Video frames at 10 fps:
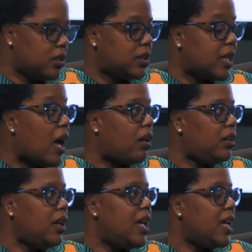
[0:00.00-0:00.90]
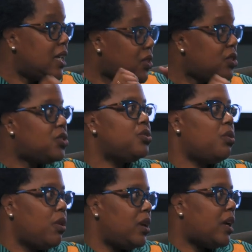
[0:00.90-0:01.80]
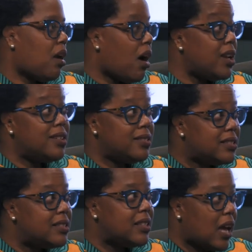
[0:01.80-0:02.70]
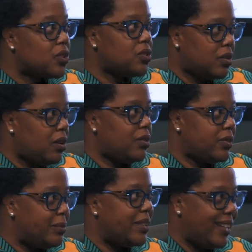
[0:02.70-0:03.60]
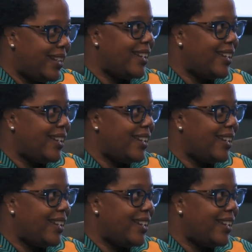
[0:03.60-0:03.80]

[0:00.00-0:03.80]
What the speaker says: to tell is the story that audiences actually ultimately